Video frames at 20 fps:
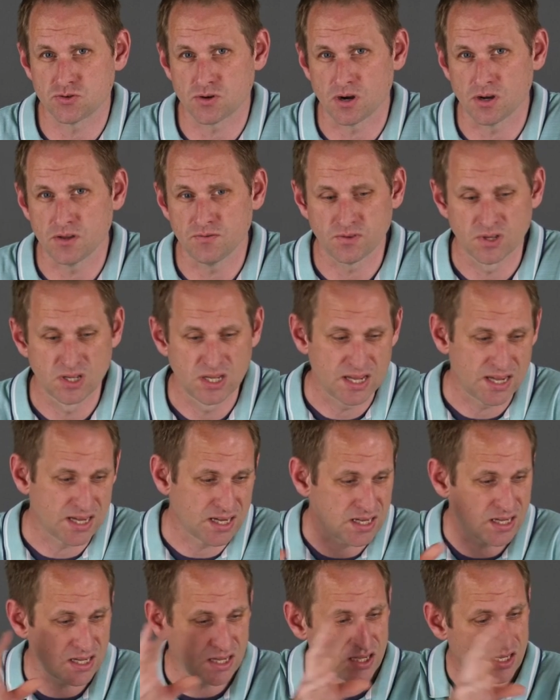drive.
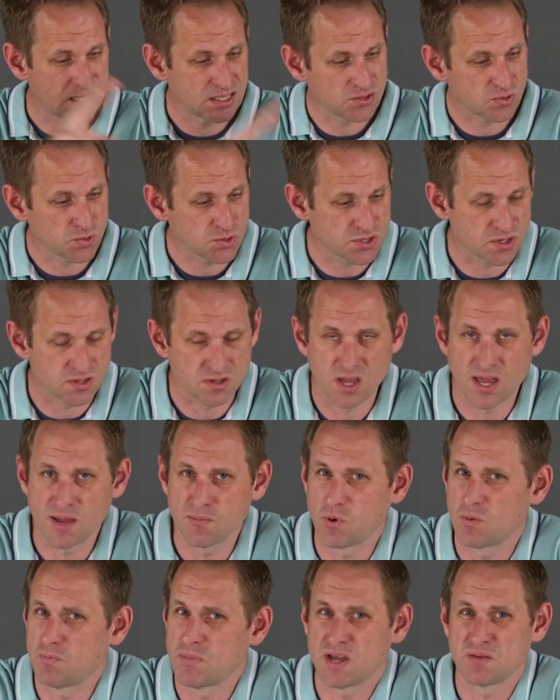Uh, and also that
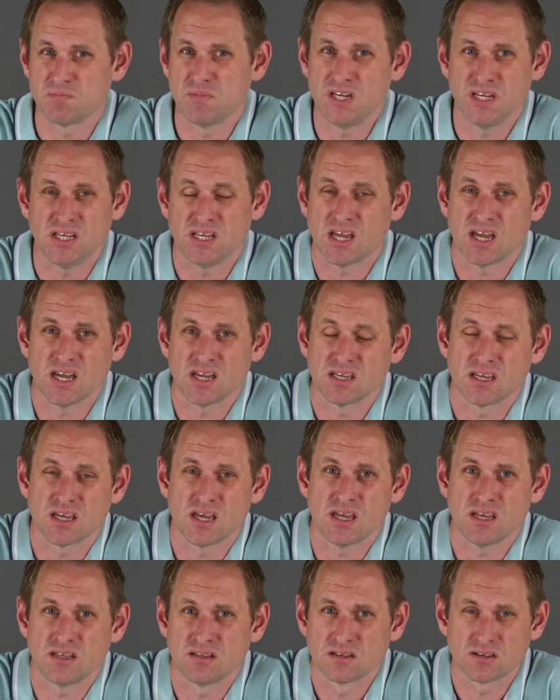M1 Mac Mini can't
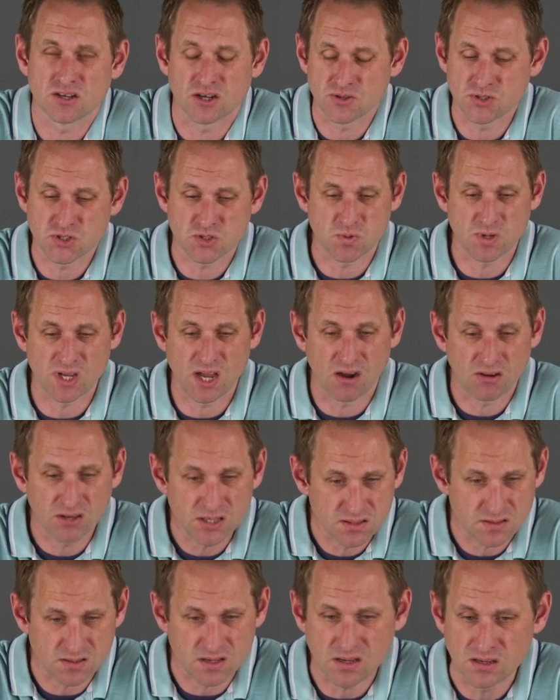get close to it
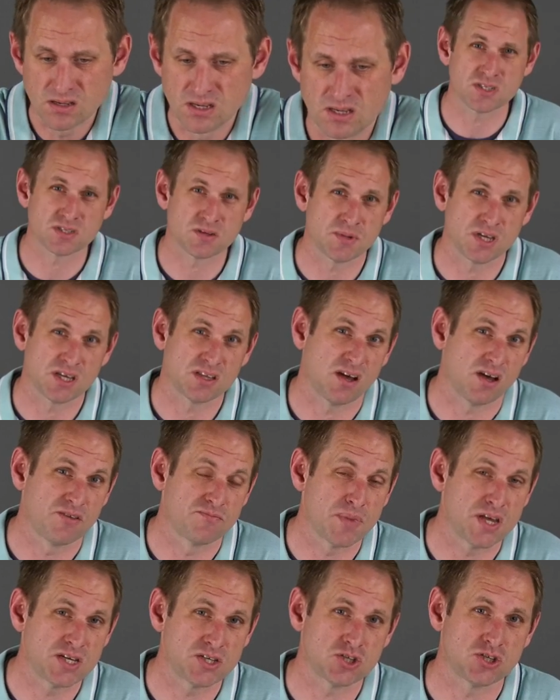either. It's something that I've
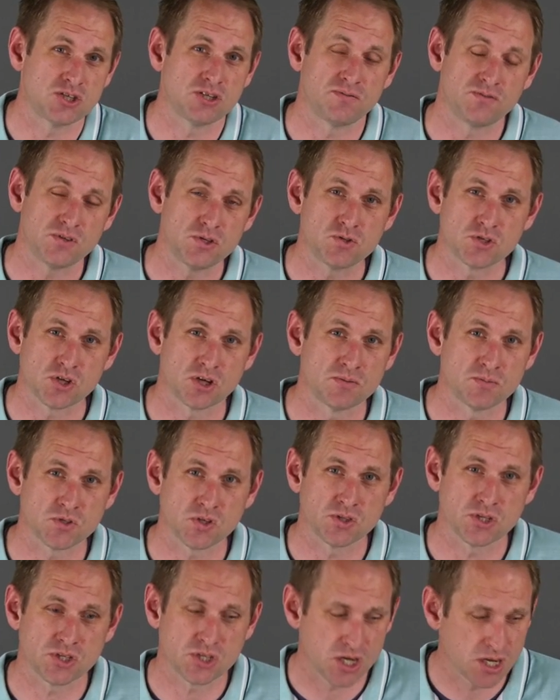mentioned a few times
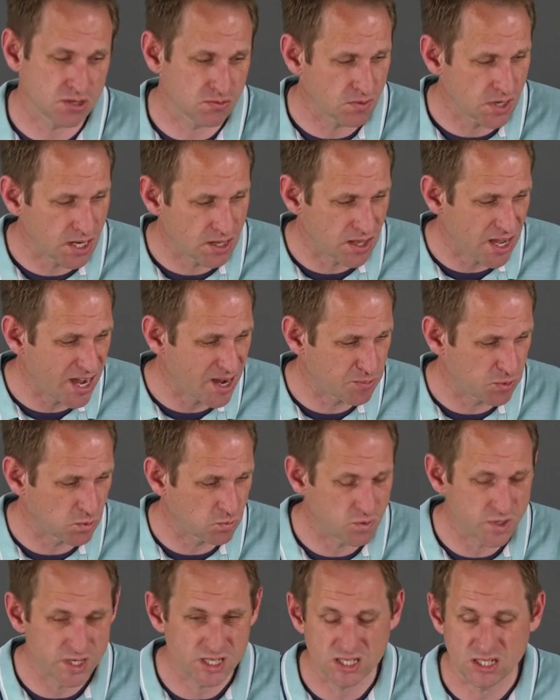on the channel now that Apple
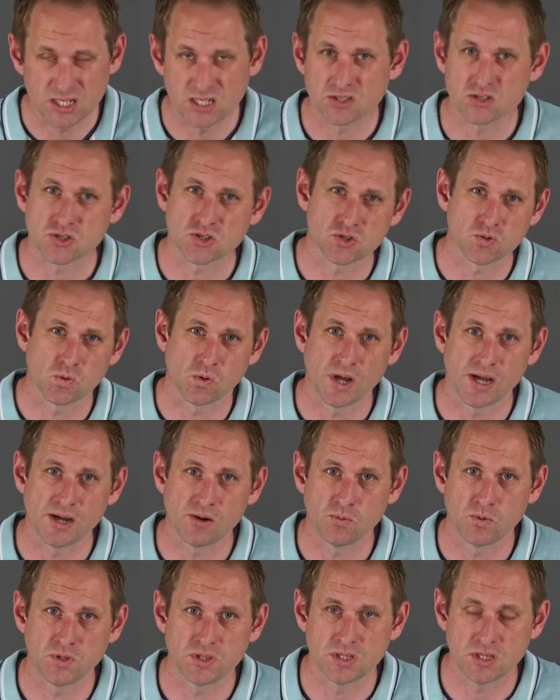really need to sort
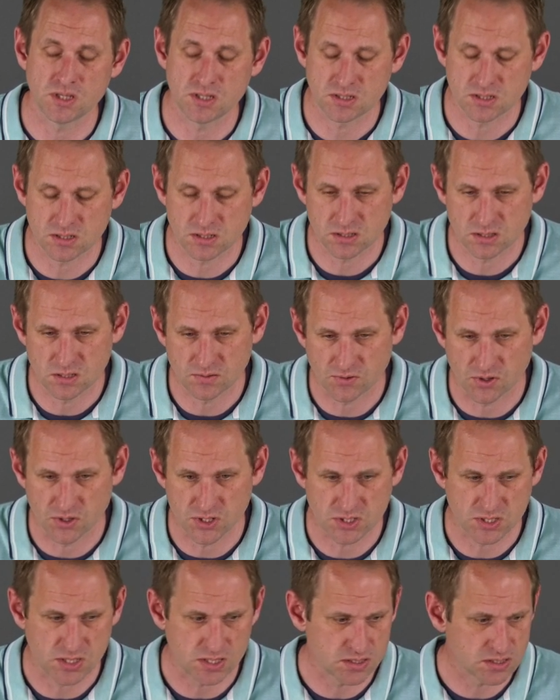out with these
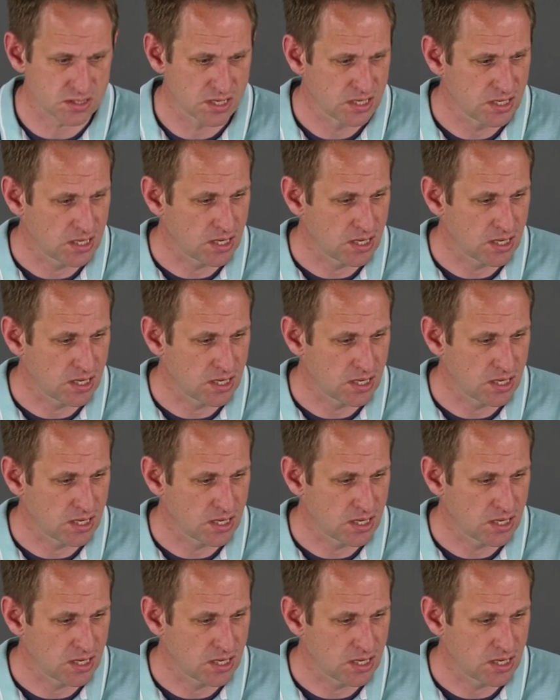devices.